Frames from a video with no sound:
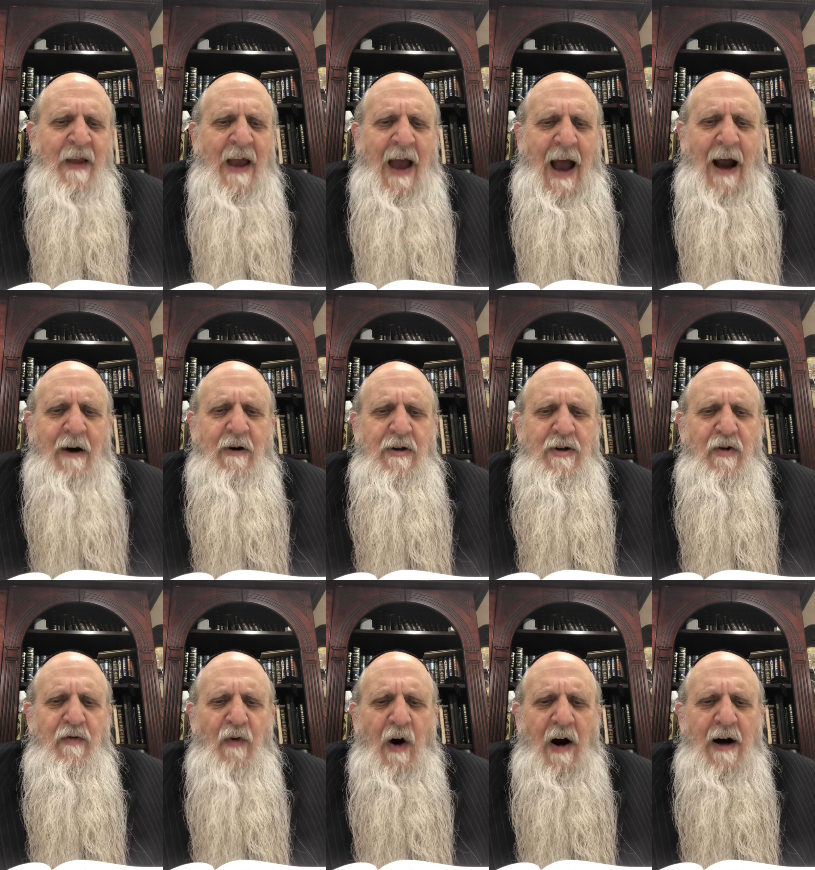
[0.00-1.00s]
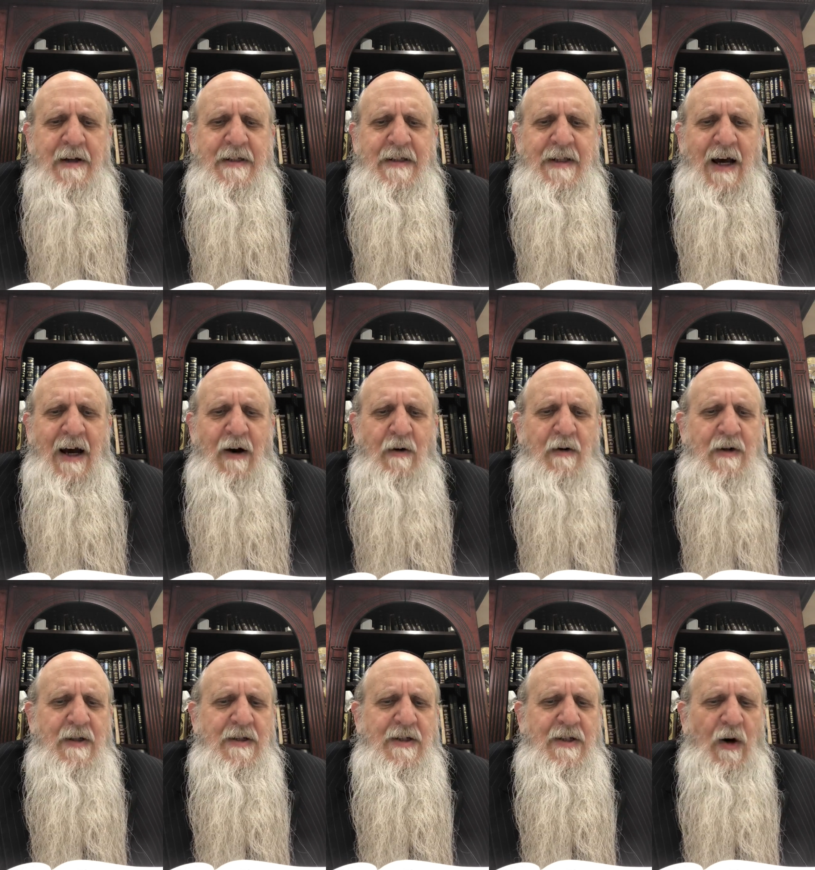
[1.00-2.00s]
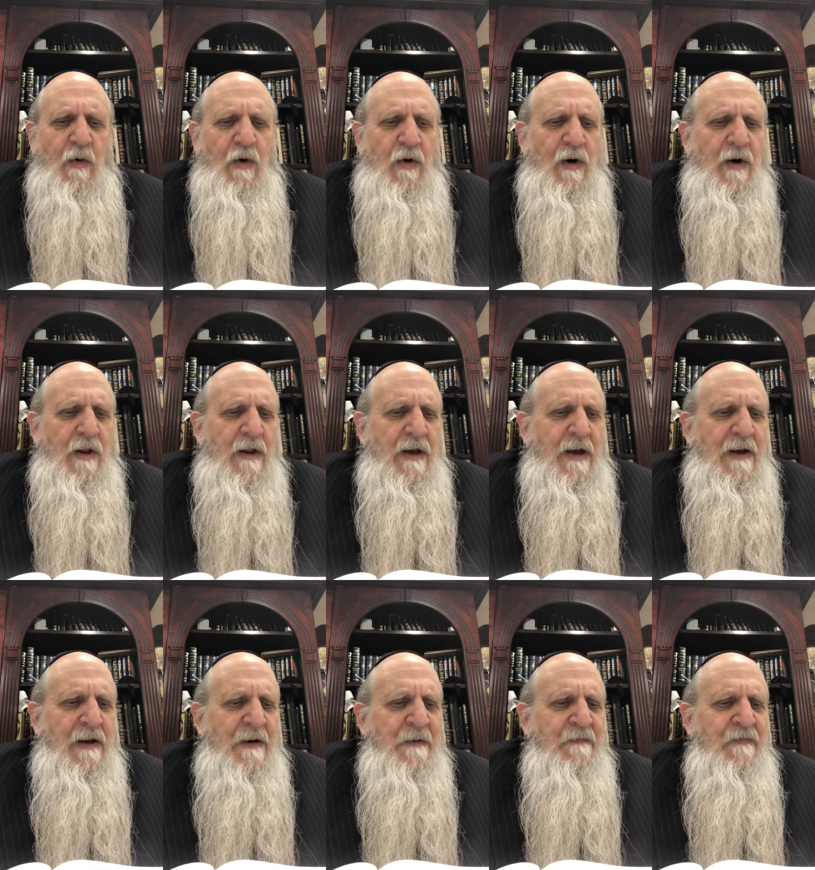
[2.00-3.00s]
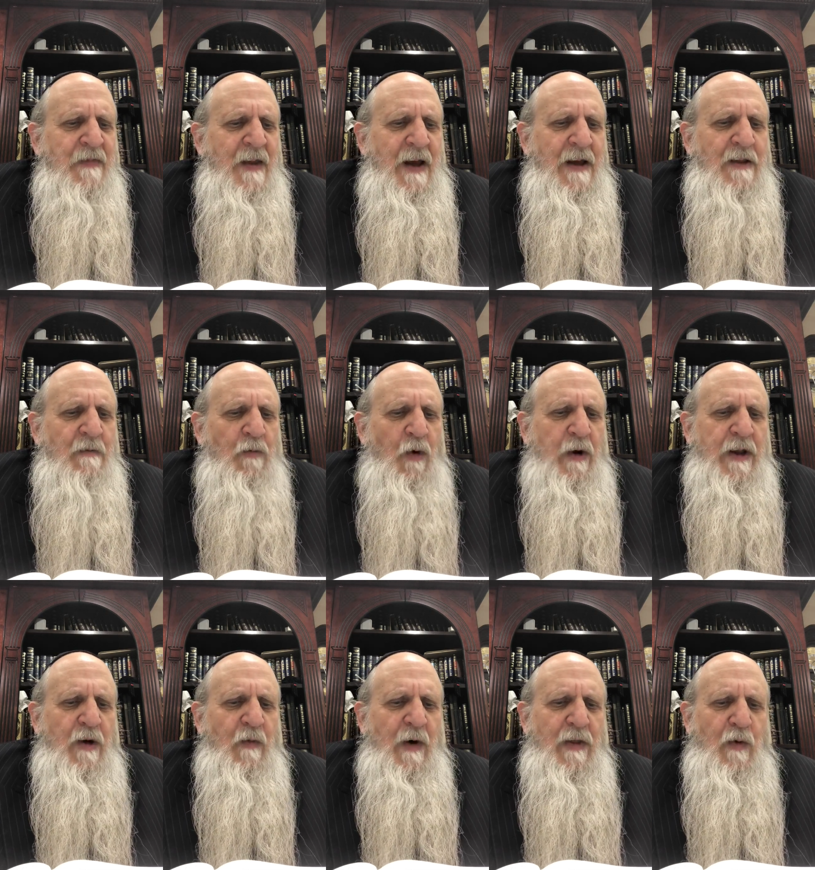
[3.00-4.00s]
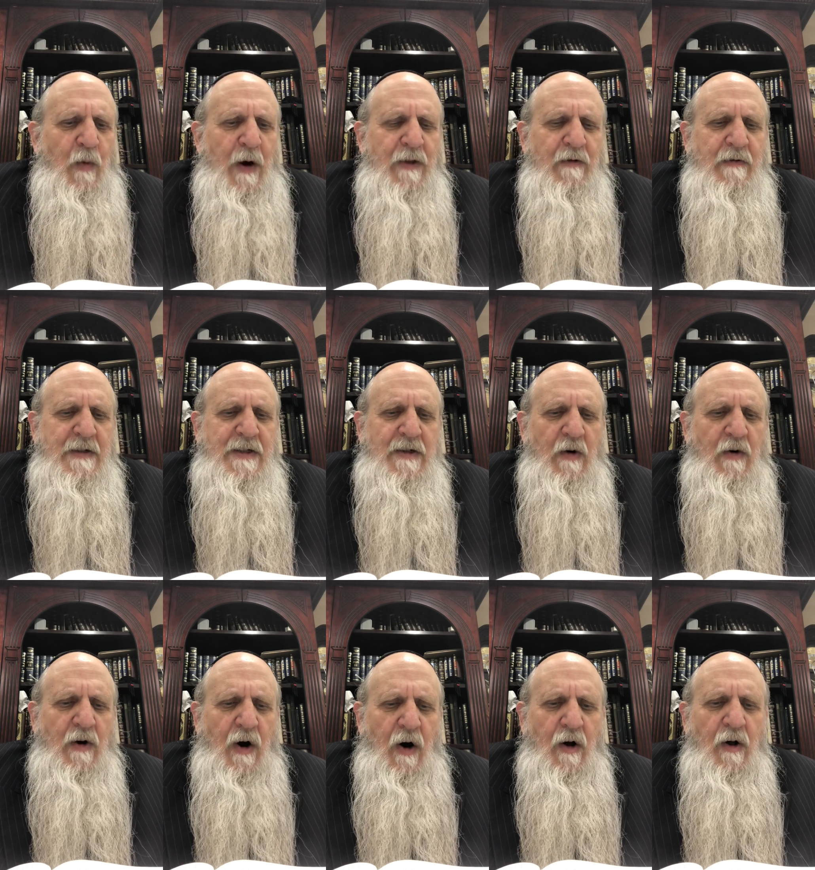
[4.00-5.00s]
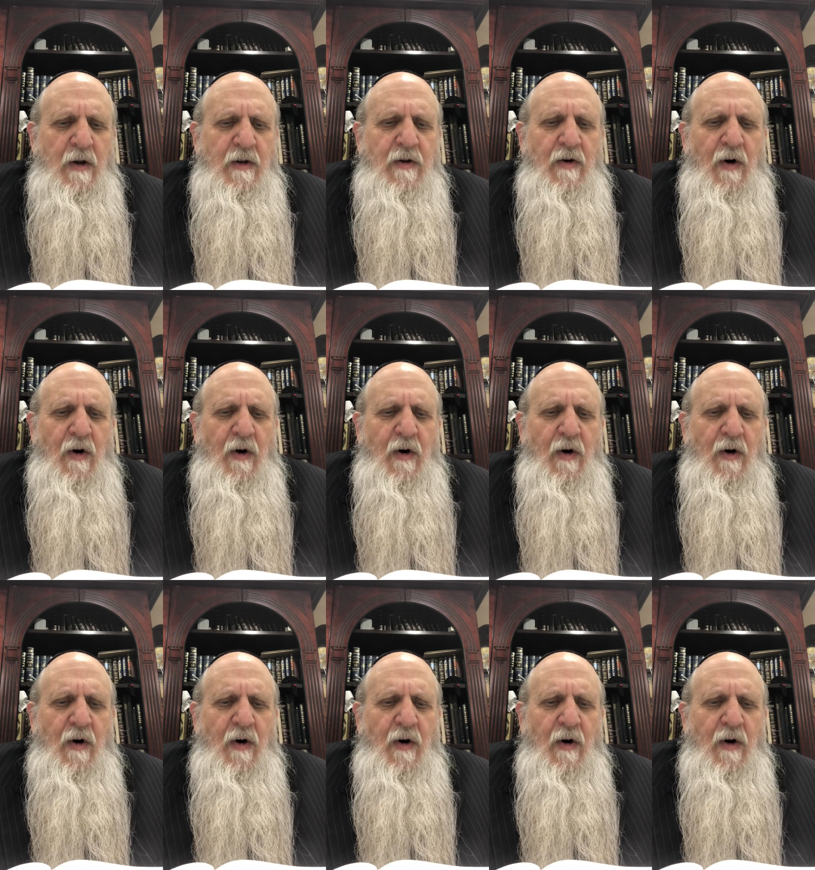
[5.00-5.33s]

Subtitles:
how can you rise now so early in the morning when the weather is so cold?